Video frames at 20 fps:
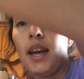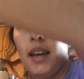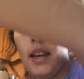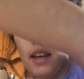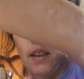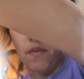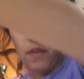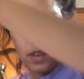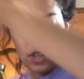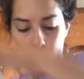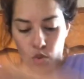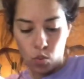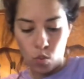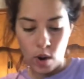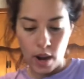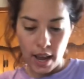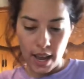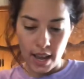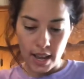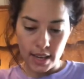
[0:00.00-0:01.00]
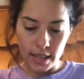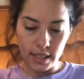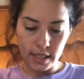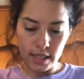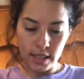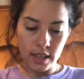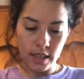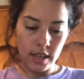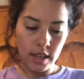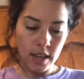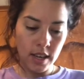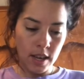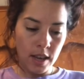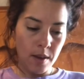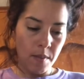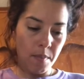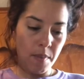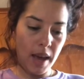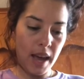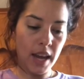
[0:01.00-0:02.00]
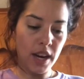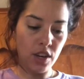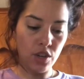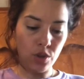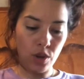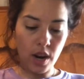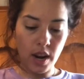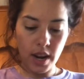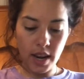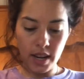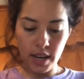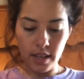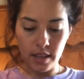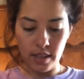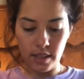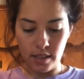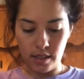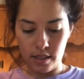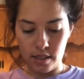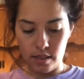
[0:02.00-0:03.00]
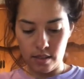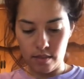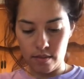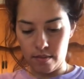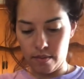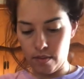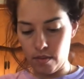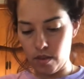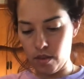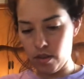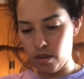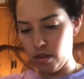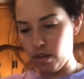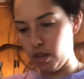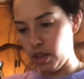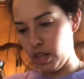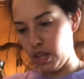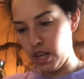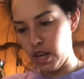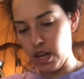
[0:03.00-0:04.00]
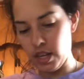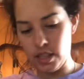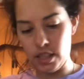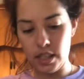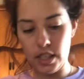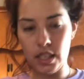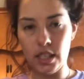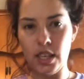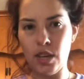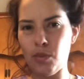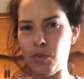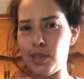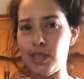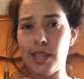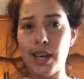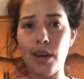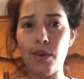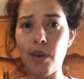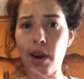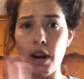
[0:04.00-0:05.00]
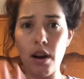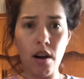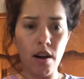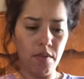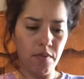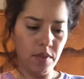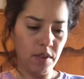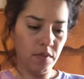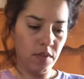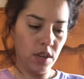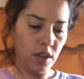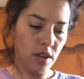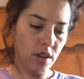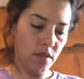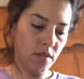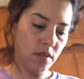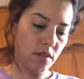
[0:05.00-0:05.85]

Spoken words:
If it's wet, pat it dry because the seasoning will slide right off if you don't.